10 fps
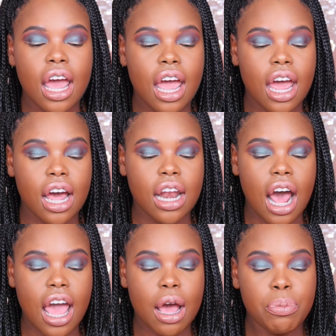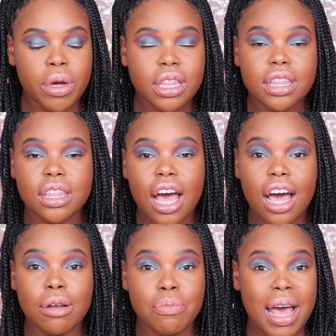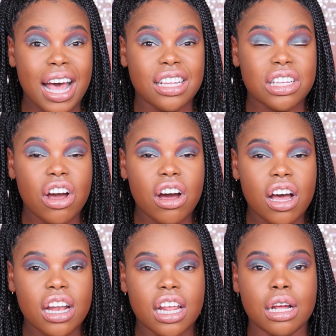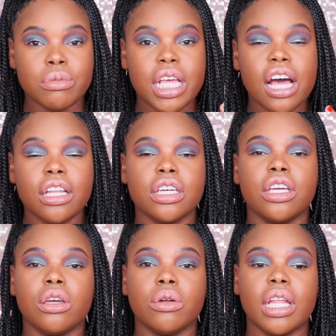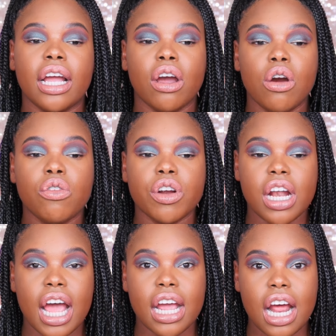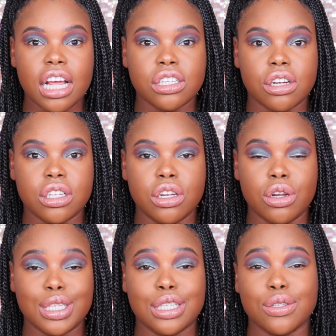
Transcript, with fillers: And I put that mask on and I'm telling you, like overnight I started to notice the